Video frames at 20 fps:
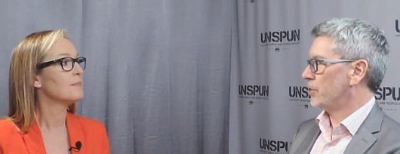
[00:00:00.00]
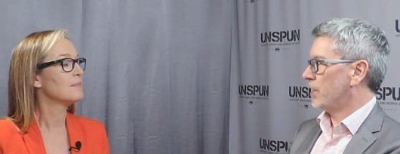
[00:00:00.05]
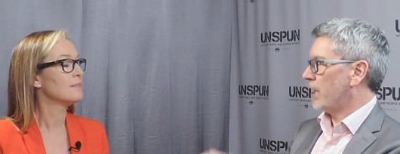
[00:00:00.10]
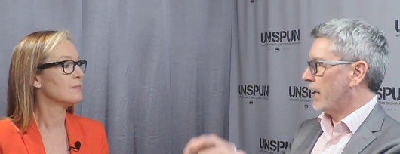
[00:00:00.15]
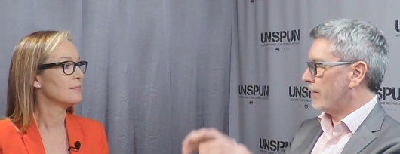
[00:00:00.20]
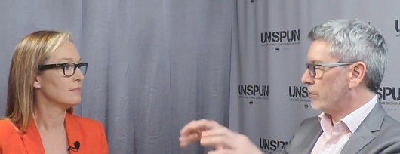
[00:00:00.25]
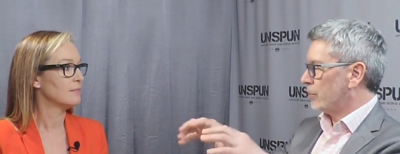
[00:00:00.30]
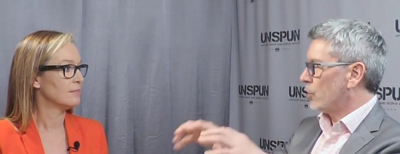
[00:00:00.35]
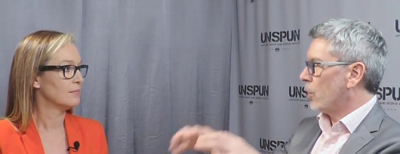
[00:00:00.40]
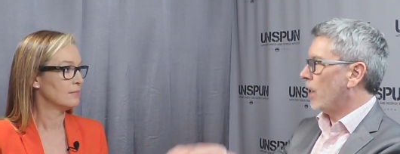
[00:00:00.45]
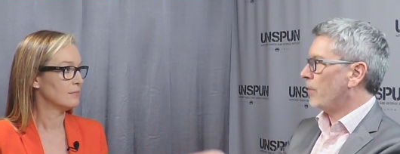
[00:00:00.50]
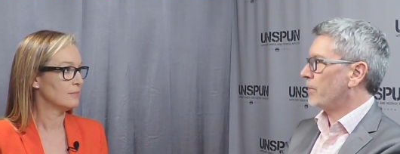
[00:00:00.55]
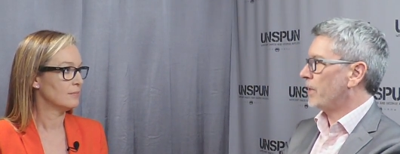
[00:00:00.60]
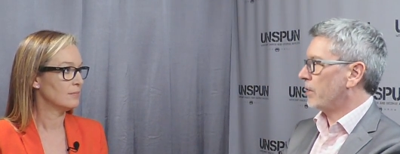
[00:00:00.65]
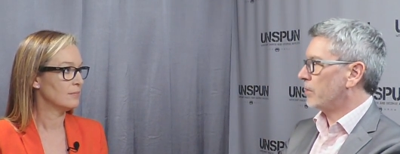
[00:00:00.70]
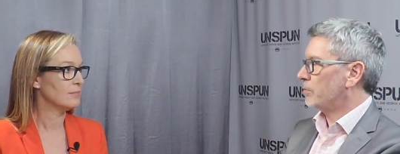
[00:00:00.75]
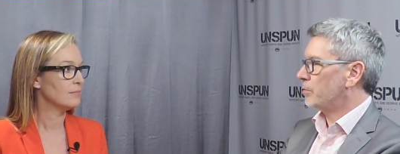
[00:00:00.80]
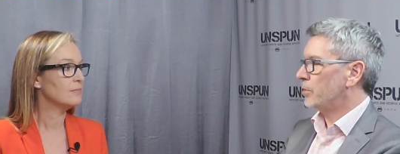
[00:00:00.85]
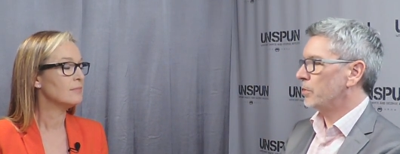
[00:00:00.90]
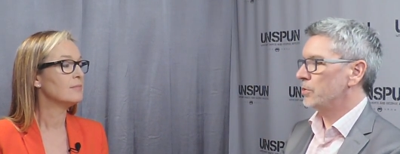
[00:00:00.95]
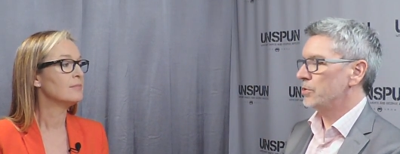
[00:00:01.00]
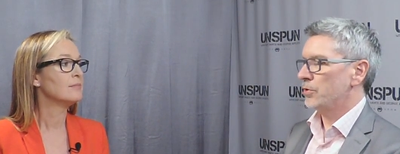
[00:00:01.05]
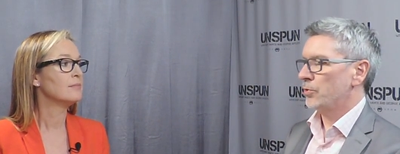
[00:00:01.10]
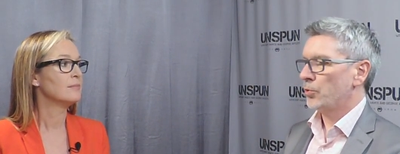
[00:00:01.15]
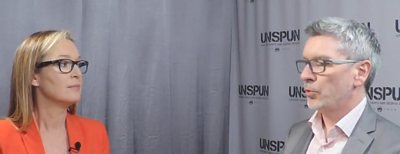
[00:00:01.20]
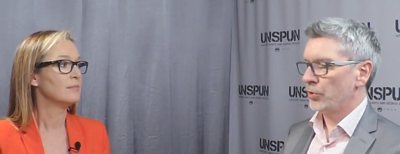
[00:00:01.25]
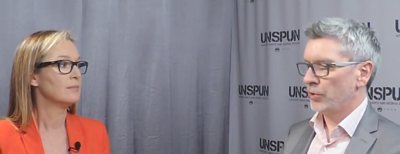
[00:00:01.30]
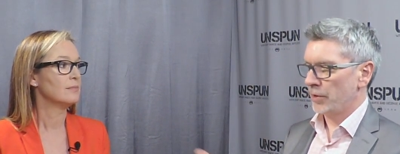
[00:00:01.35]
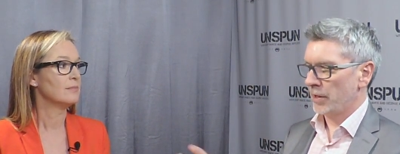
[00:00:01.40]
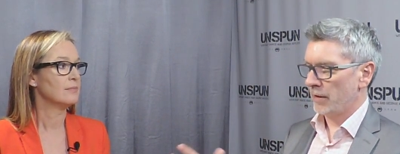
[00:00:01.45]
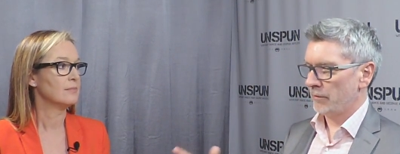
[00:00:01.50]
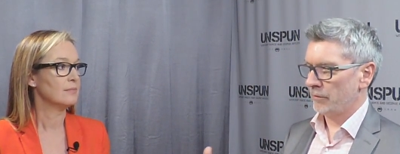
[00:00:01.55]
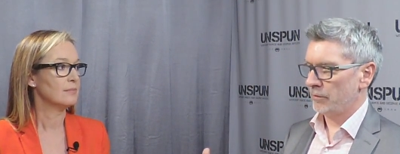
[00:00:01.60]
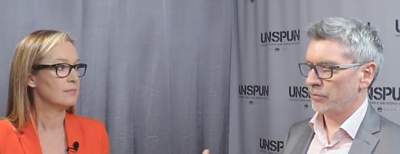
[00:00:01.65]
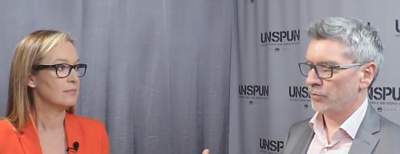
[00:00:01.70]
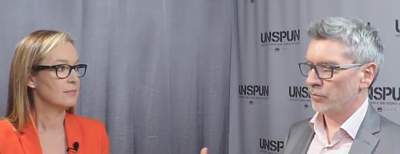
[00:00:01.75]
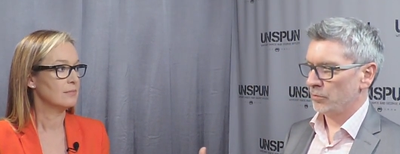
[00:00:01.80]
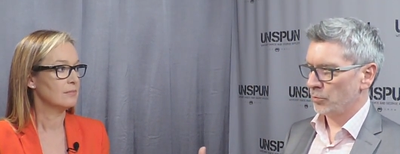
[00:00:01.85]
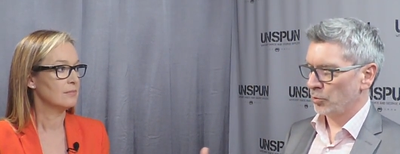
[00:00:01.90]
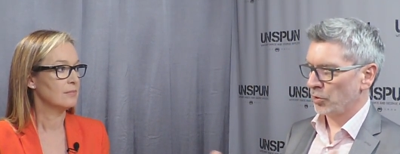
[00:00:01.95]
Speaker 1: You can have a top-down approach, or you can have
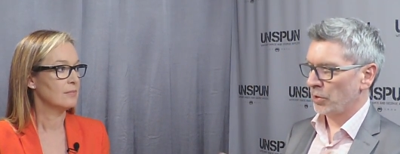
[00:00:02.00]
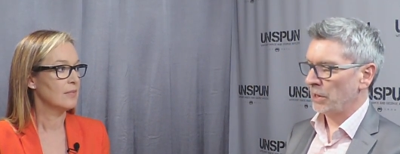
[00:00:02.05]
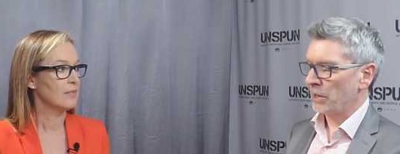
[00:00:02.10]
the sort of more